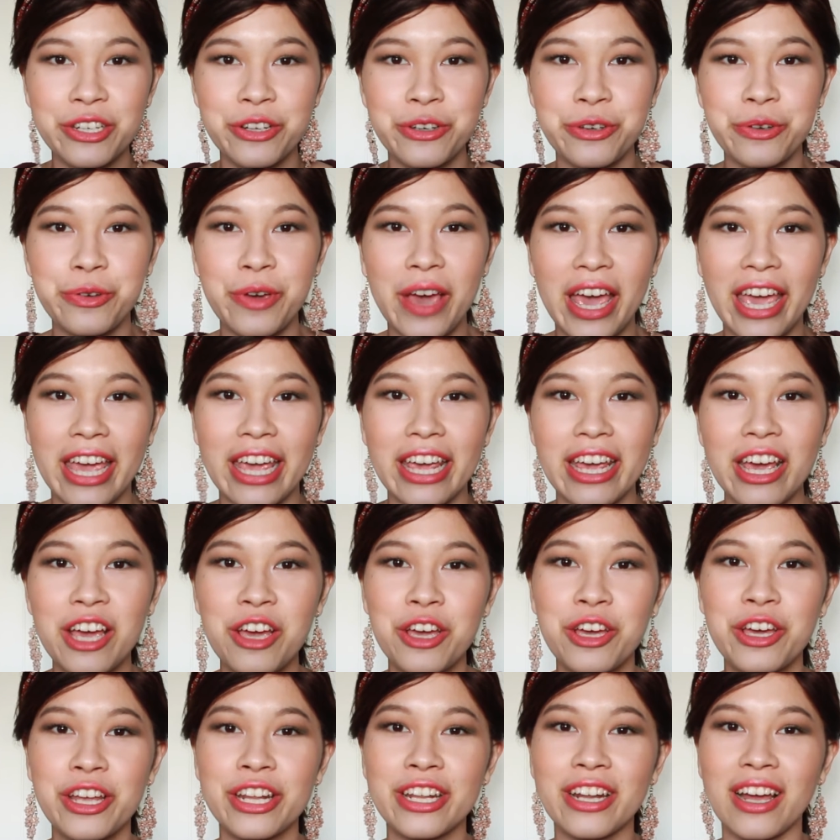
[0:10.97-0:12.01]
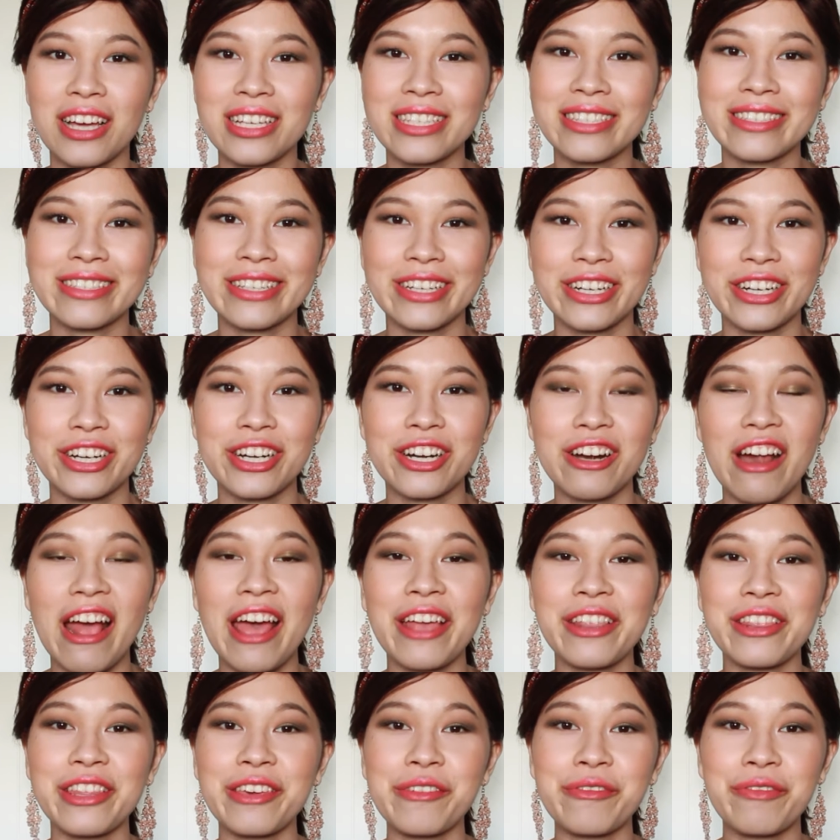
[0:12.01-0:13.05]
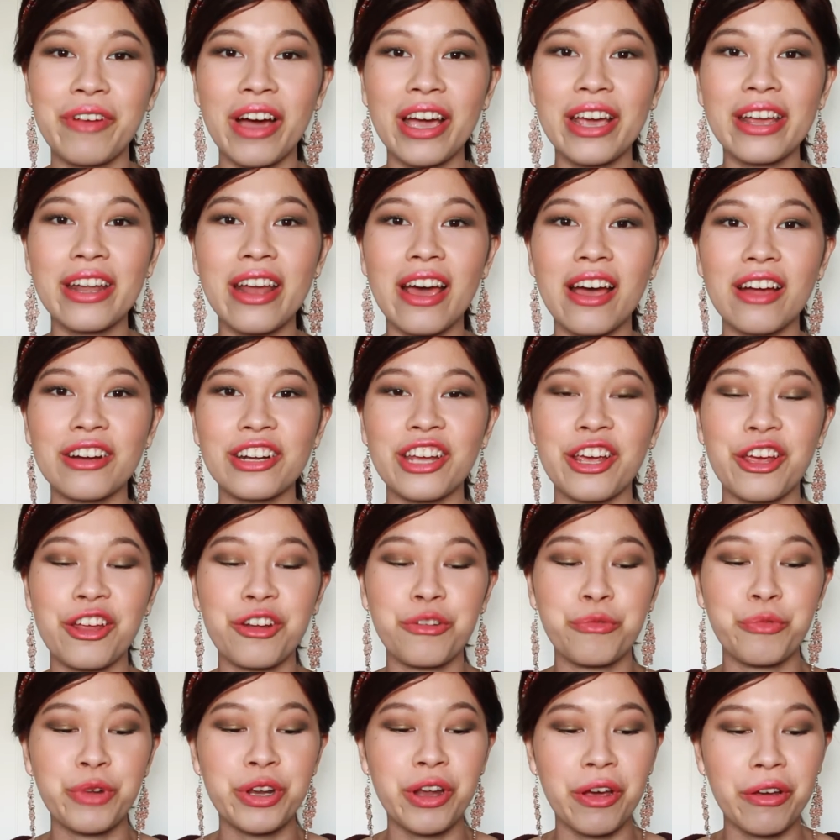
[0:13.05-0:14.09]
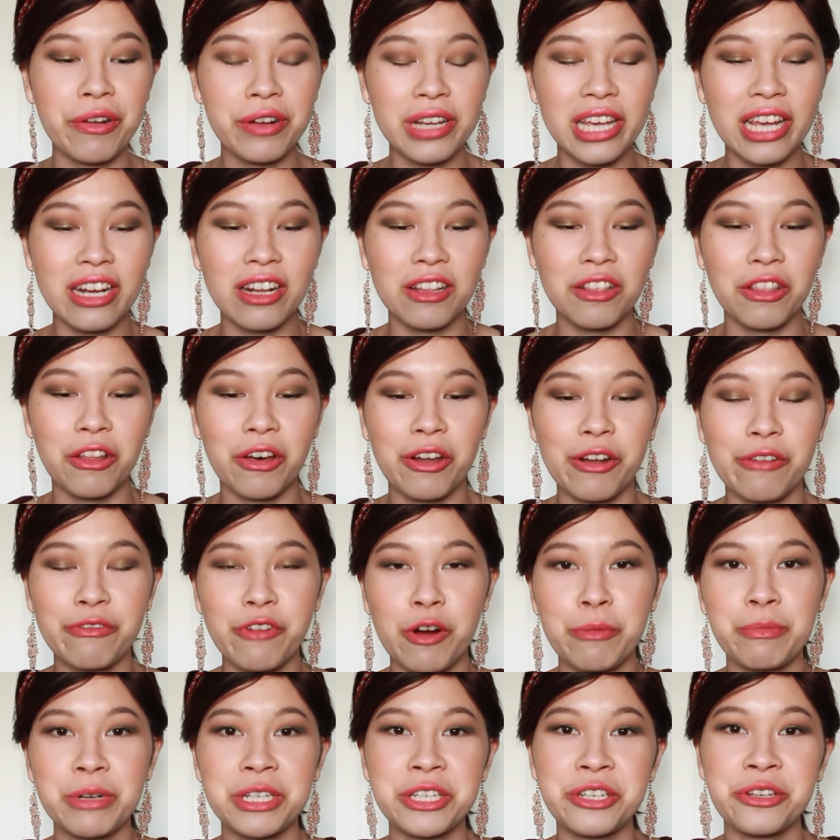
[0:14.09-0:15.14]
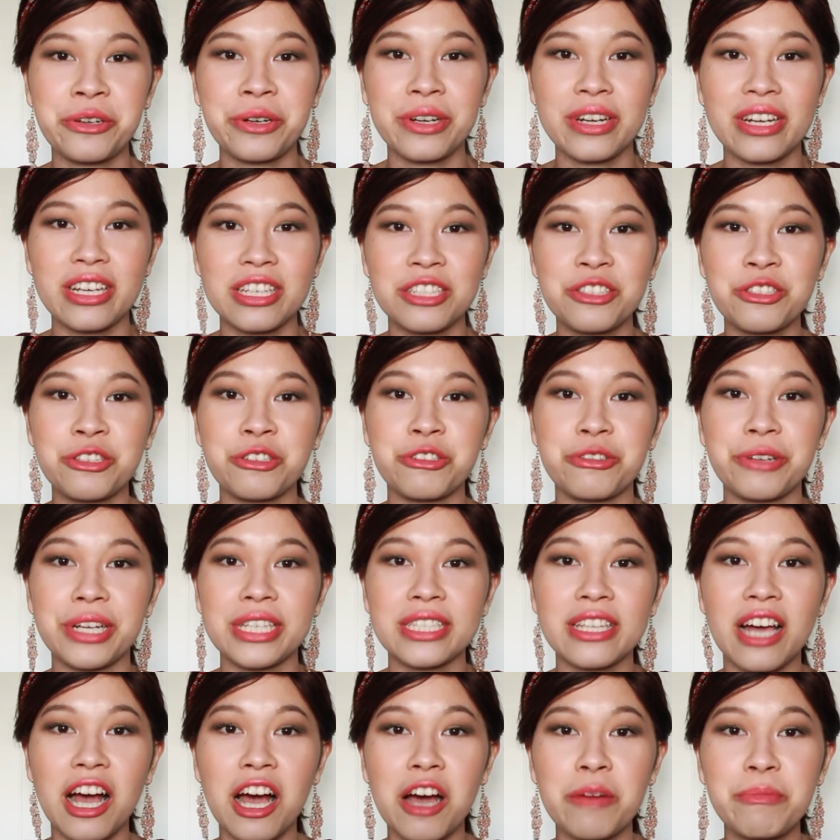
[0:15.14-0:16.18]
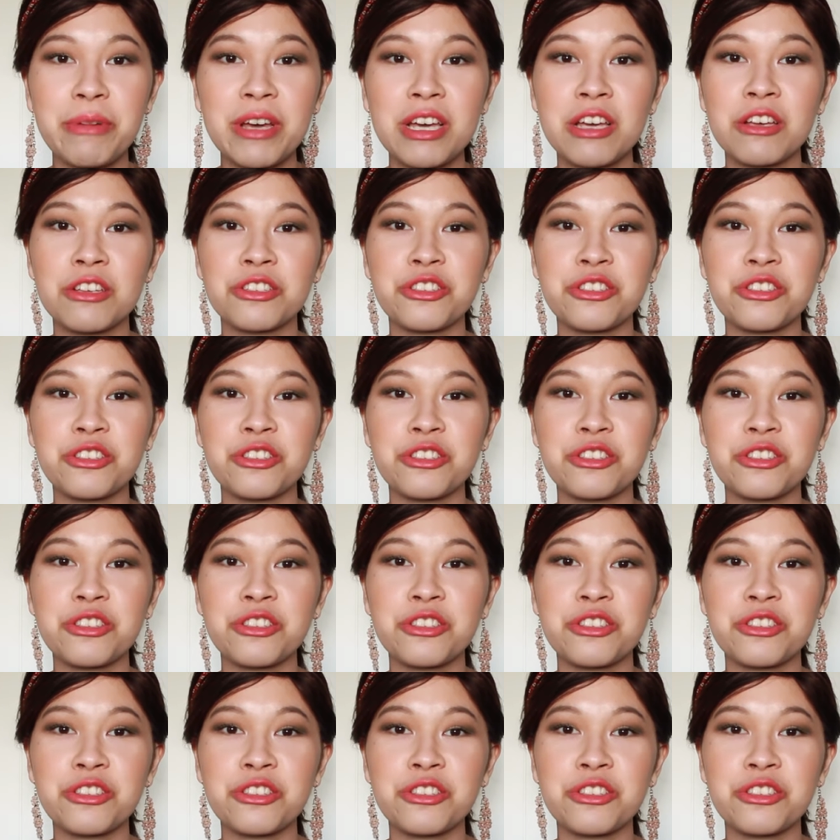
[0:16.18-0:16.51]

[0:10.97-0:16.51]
to a nice dinner at the Viaduct, and we don't get a lot of opportunities to dress up,